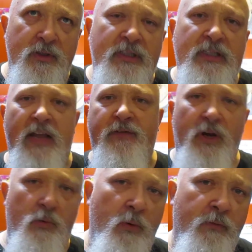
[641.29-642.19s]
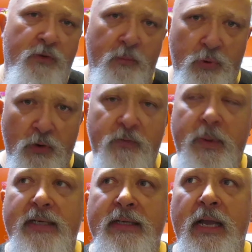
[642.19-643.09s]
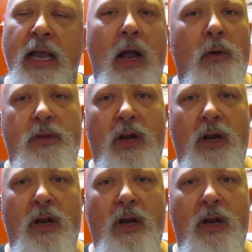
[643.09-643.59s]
definite room for improvement out there